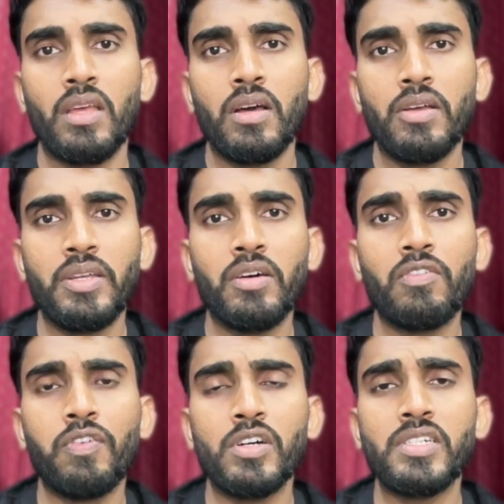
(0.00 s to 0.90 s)
Your
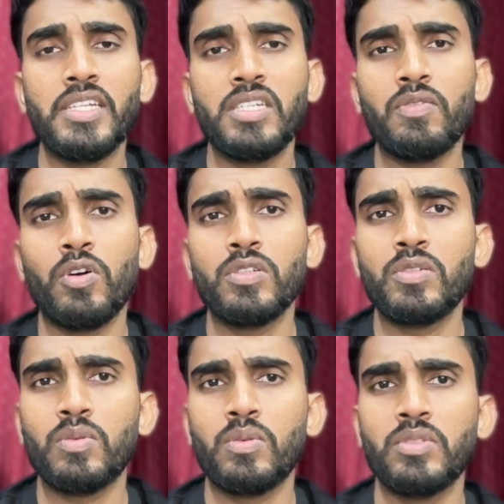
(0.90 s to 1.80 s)
first essay
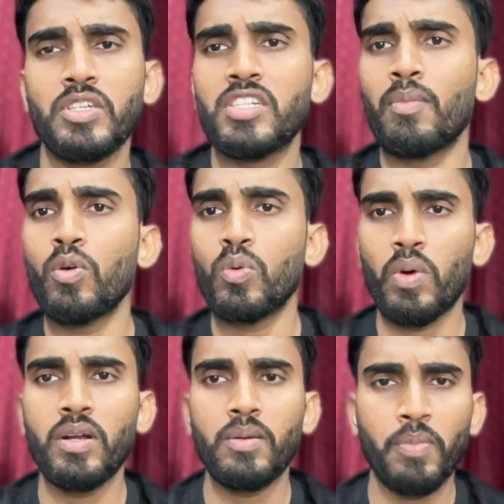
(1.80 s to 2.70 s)
was just about
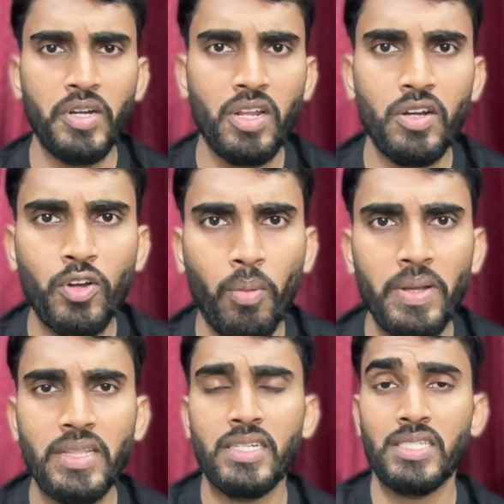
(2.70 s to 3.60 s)
one particular
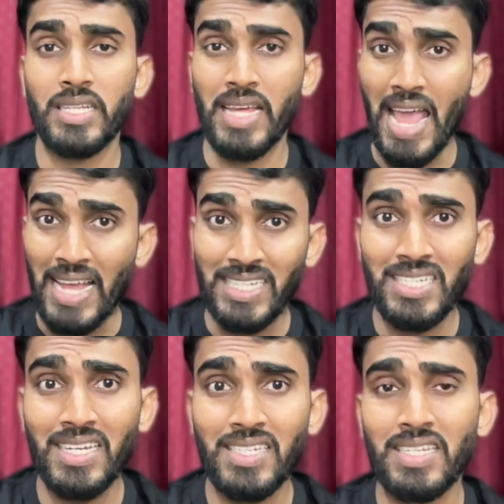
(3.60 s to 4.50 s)
topic, that is
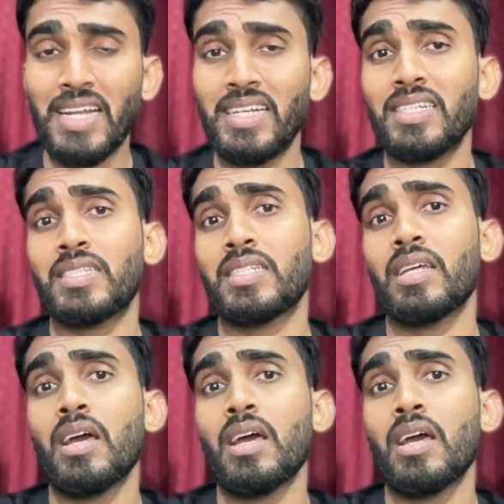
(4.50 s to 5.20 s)
exercise and its